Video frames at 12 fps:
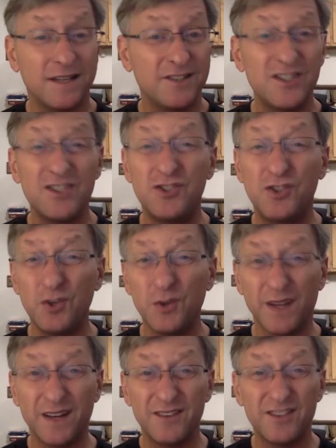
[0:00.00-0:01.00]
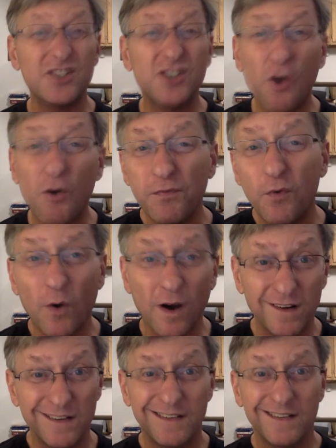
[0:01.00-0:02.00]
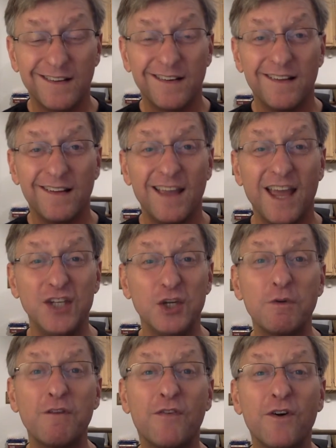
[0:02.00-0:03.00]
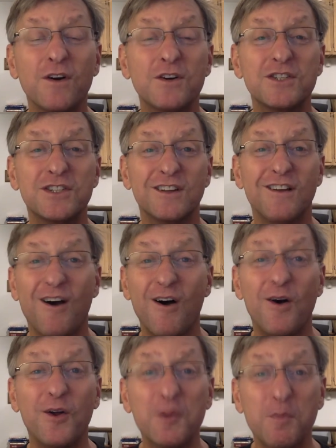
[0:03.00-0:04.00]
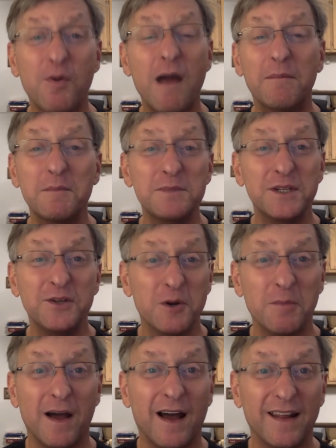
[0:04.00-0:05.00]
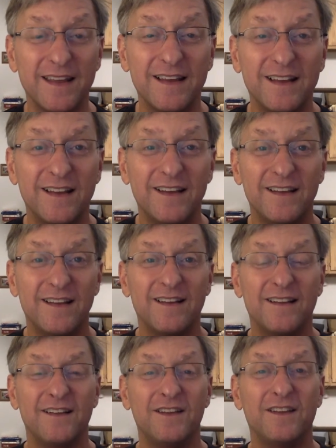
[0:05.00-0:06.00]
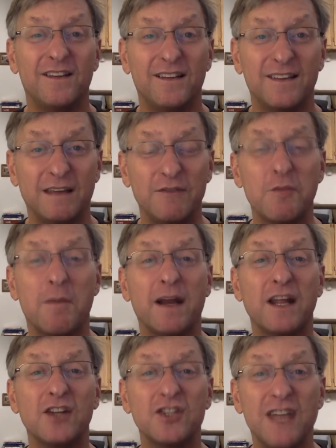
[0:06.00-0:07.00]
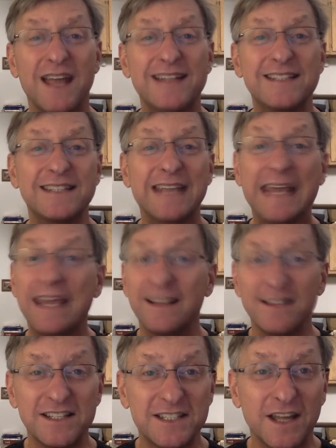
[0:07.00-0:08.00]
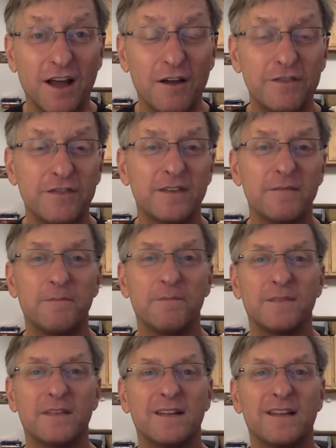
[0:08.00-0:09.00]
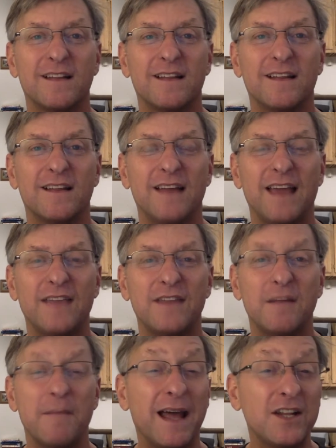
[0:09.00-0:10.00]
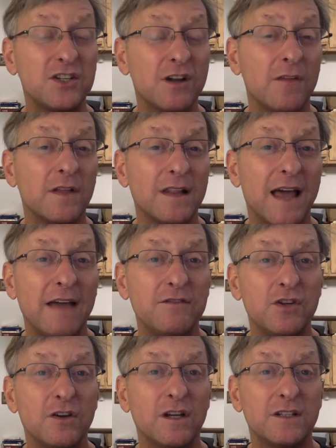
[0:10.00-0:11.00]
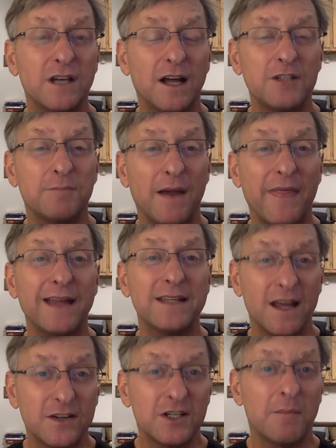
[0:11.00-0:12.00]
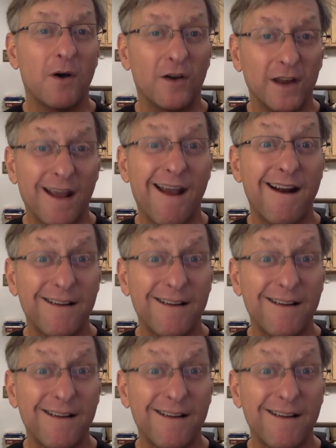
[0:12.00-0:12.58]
Just do it. Just go for it. And you reverse all the problems in your body. Give your body a chance to heal itself. And then imagine all the lives you could touch by that testimony.